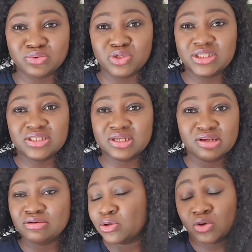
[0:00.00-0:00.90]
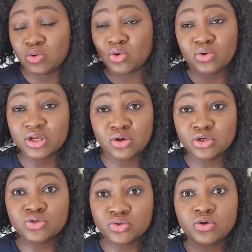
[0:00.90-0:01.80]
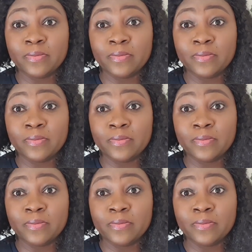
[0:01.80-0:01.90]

with only God knows what.